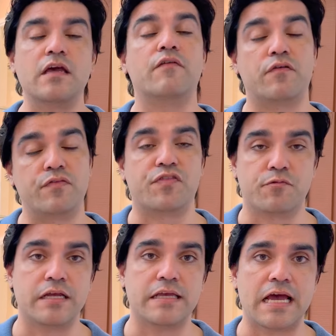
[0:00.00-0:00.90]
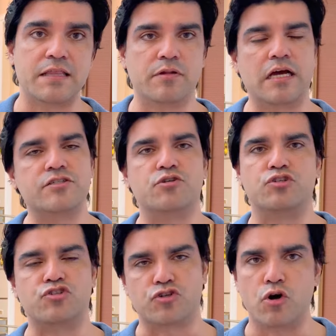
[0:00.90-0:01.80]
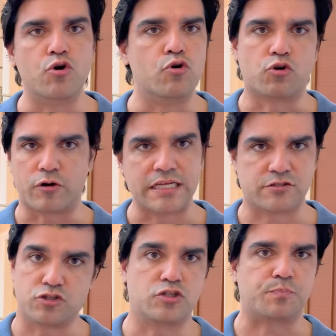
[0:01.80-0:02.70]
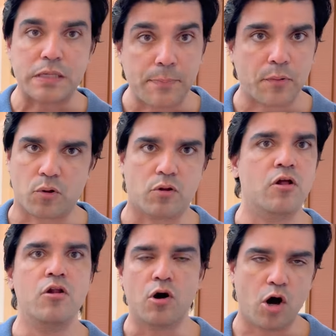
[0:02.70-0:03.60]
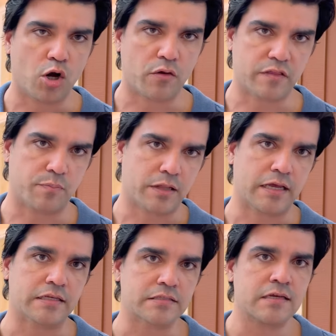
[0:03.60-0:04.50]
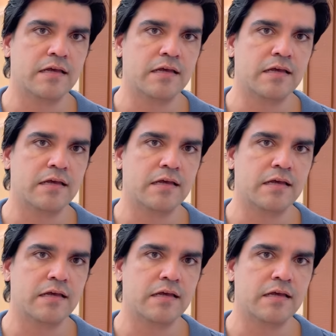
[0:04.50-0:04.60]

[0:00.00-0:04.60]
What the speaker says: yeah, above the three, yeah. The Bellagio is so crazy. There's just people all over the place.